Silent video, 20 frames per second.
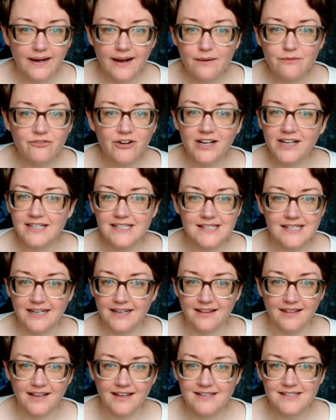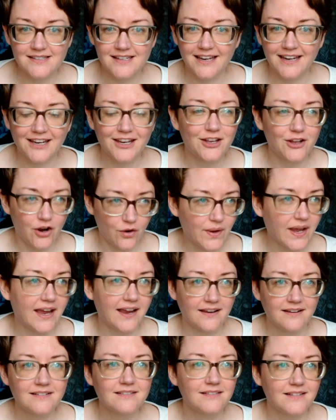I'm fucking sick of this. Like,
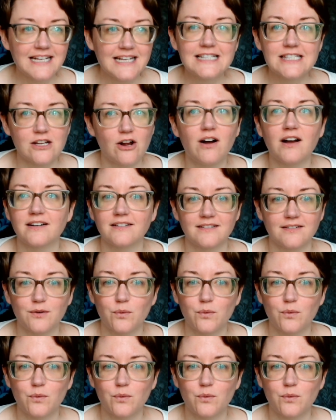okay, it's on.